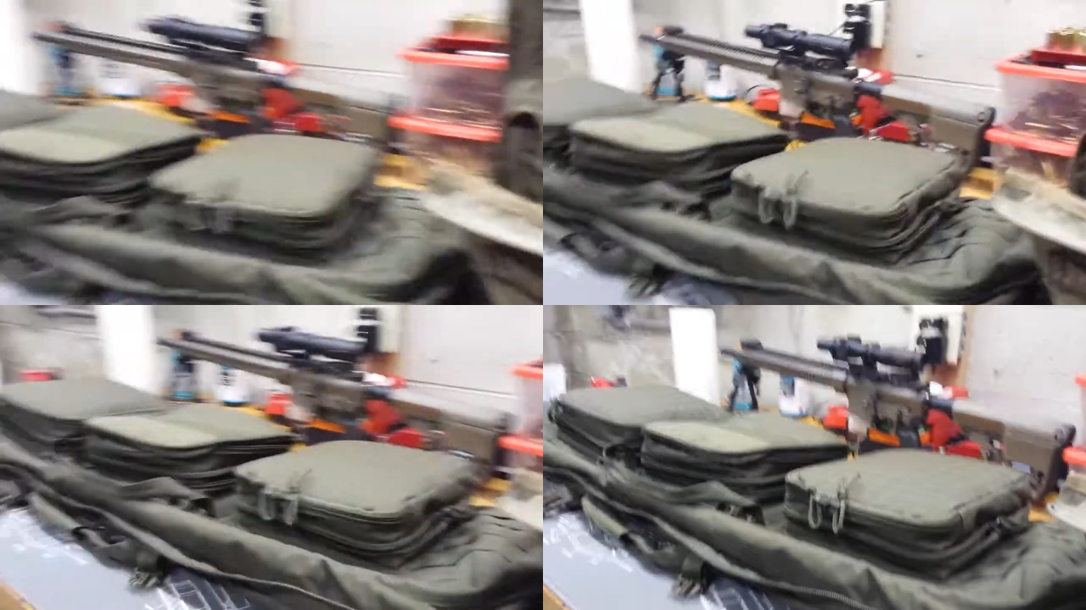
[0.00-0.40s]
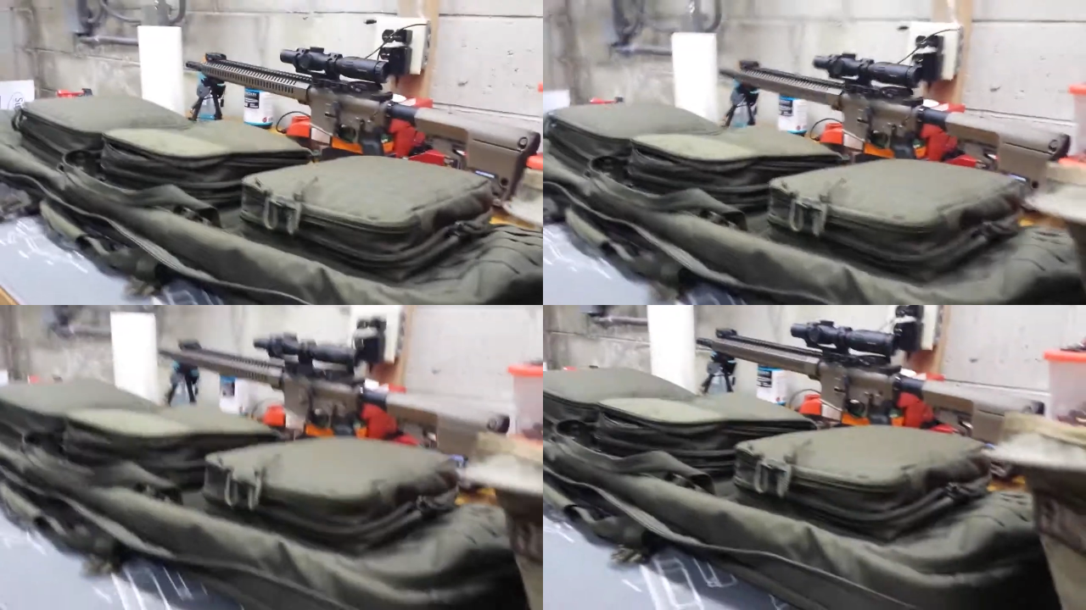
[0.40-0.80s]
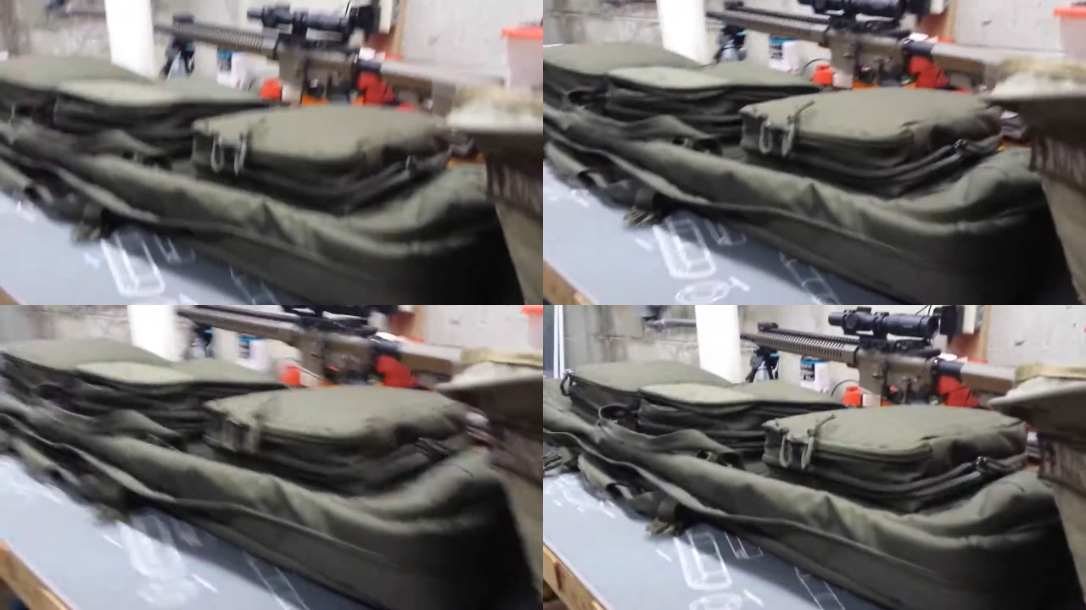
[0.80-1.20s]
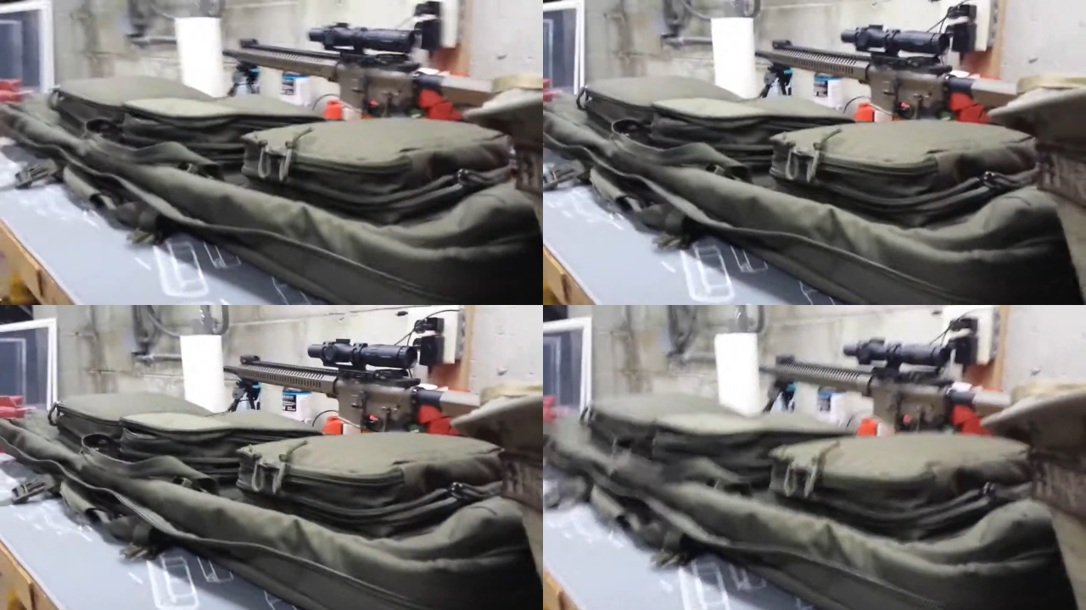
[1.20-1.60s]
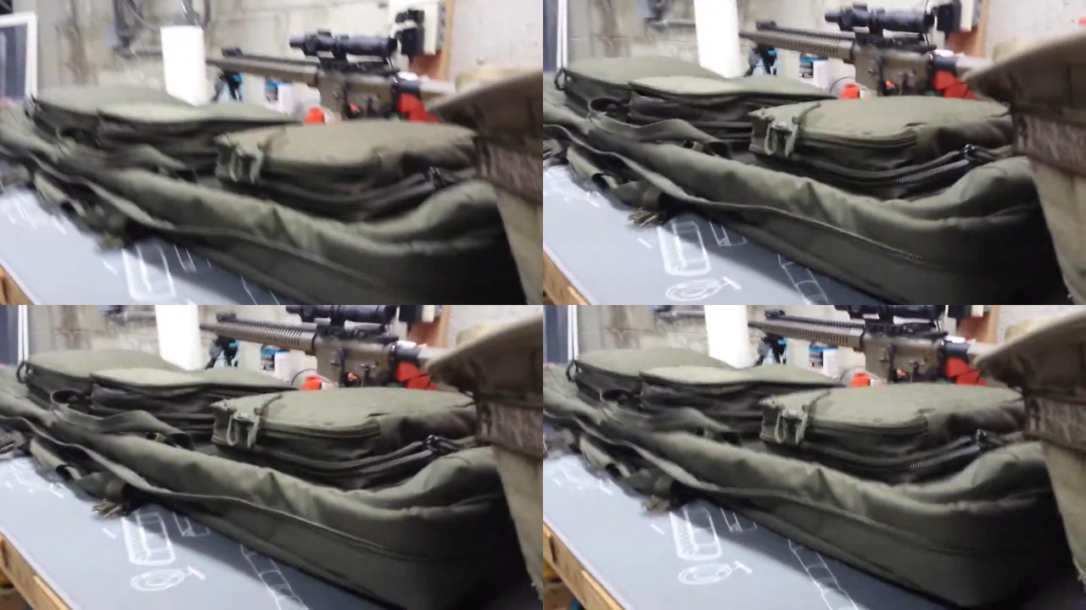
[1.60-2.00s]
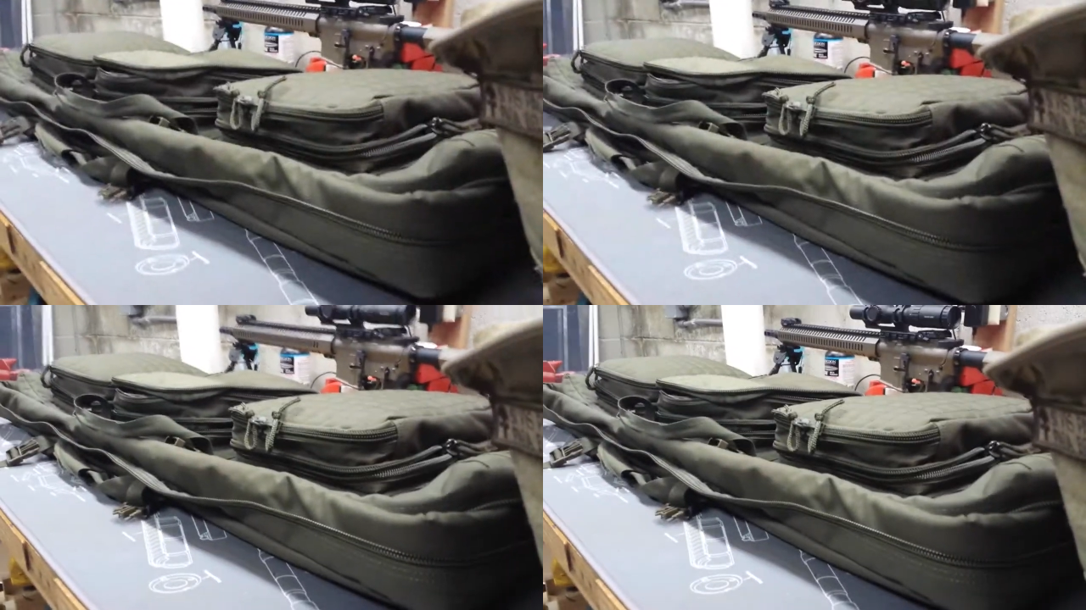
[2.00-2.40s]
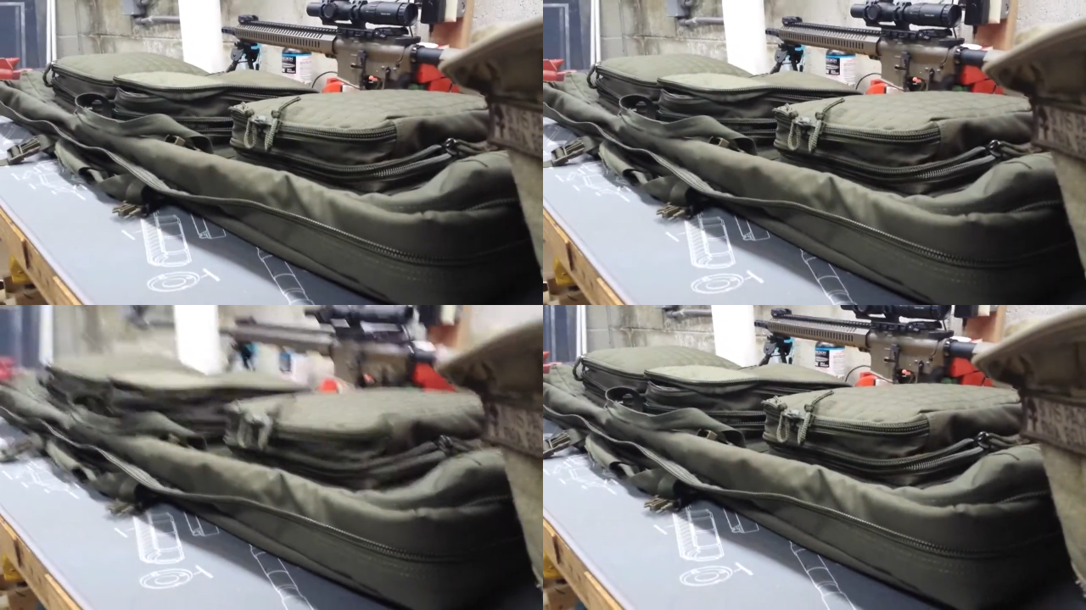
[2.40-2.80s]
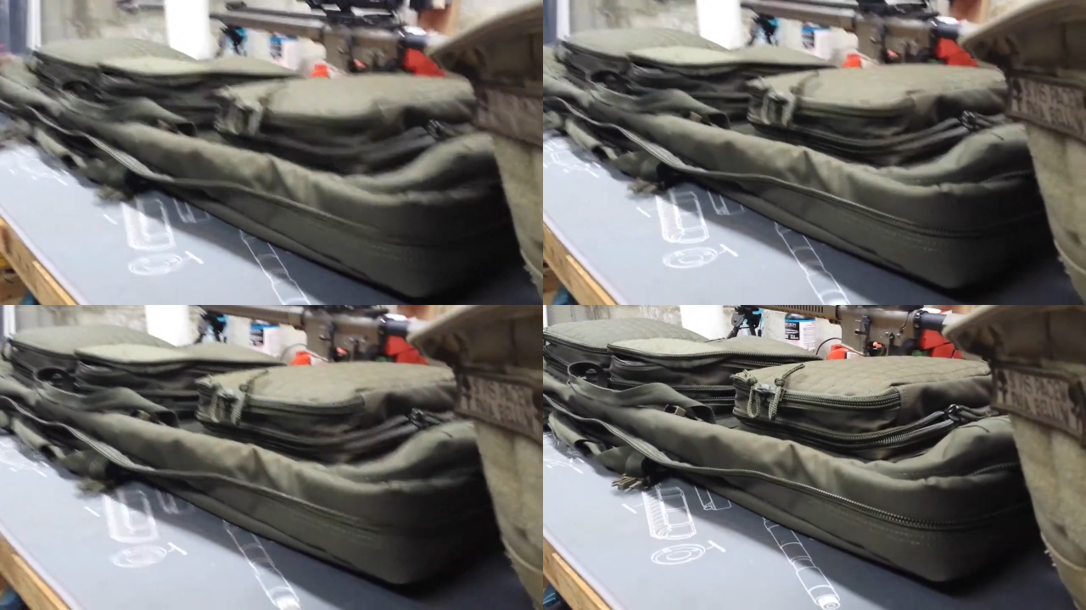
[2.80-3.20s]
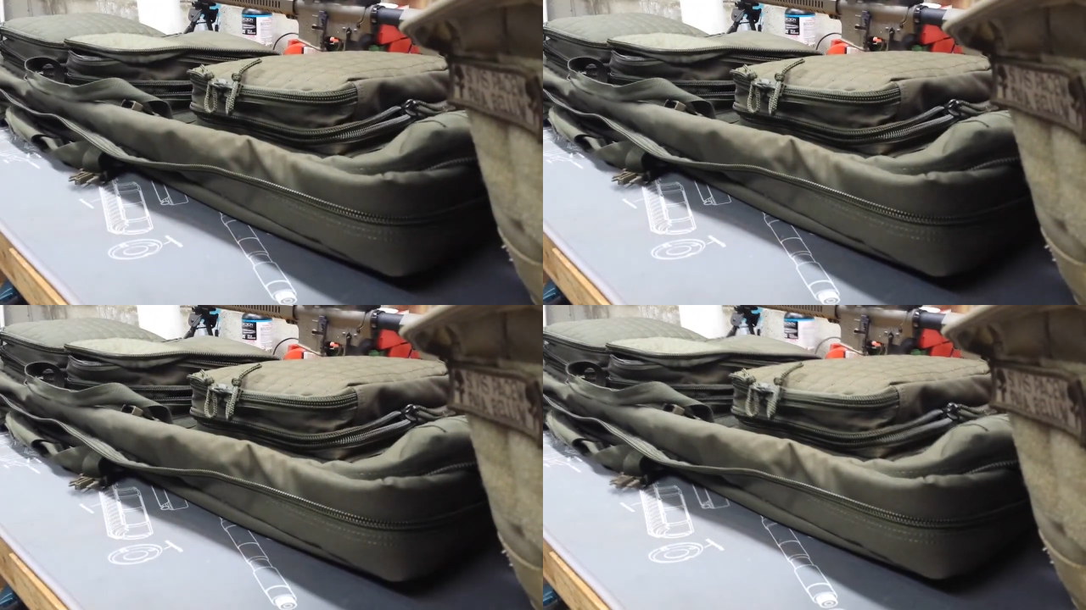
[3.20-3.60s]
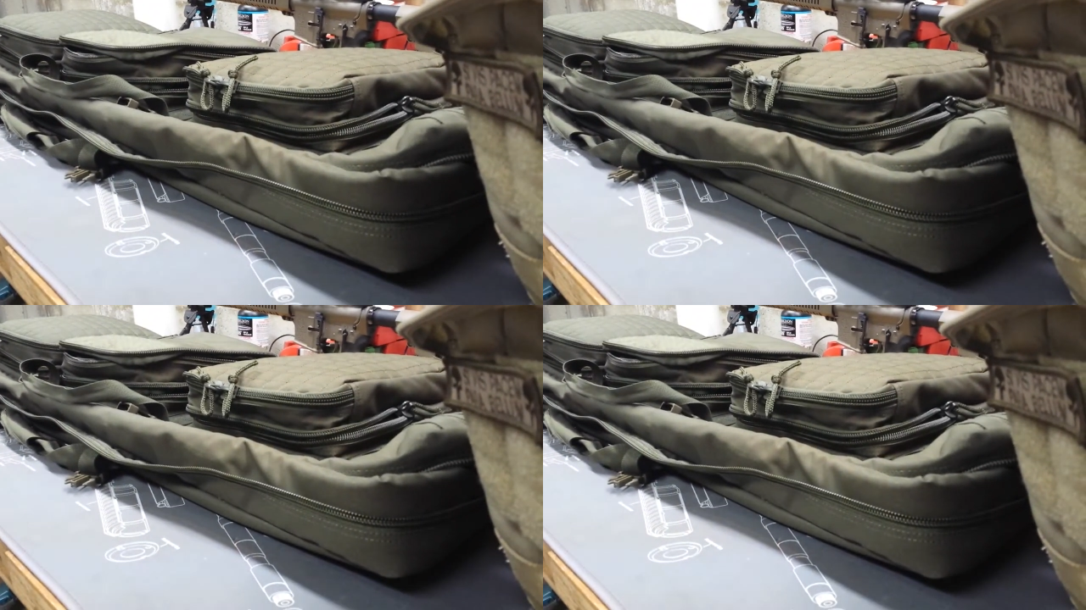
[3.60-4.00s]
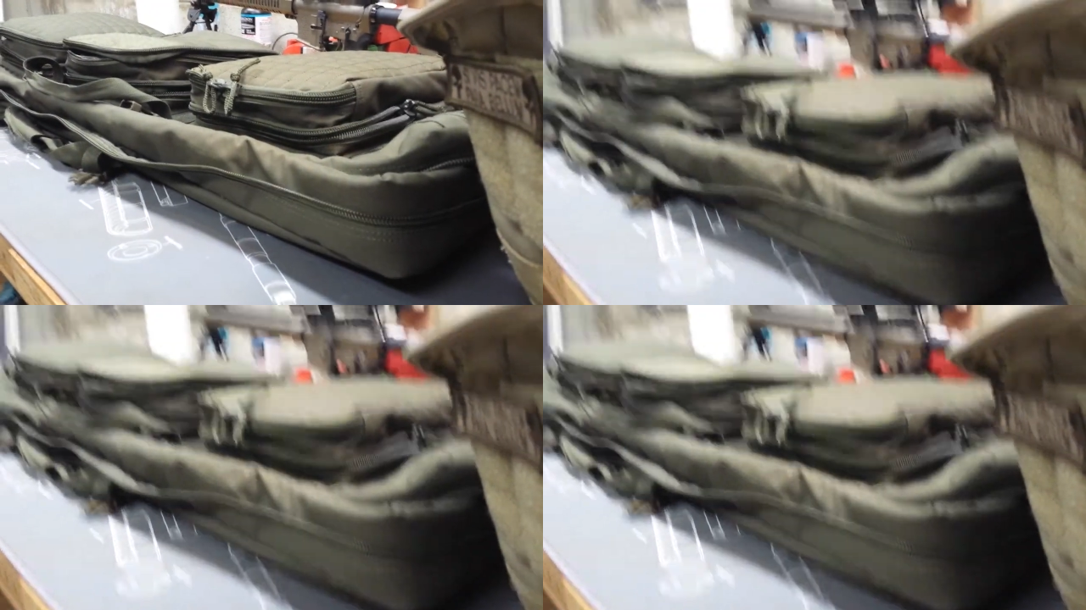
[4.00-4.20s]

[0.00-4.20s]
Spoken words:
Nobody's mouth can be seen.